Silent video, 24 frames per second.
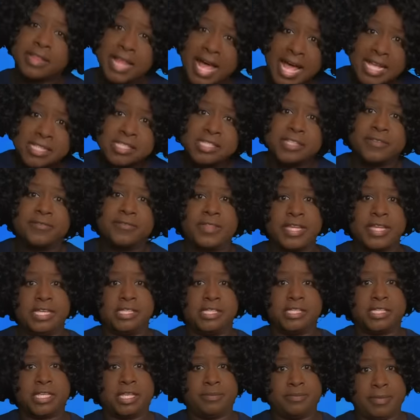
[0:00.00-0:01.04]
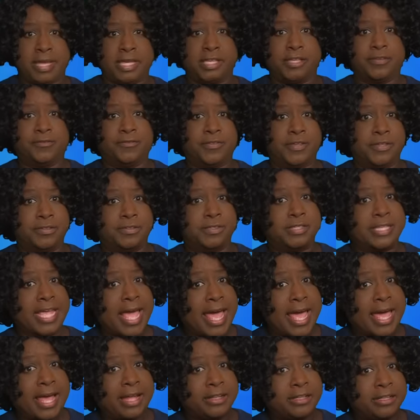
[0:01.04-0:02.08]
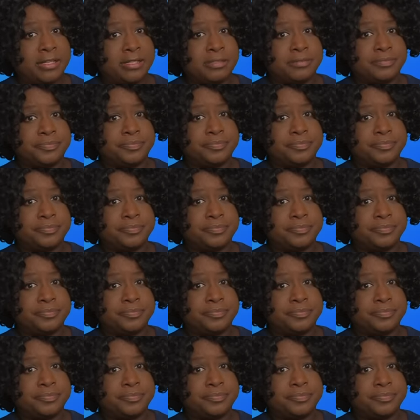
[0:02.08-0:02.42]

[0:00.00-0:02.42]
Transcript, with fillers: Lots of things can make you feel sad.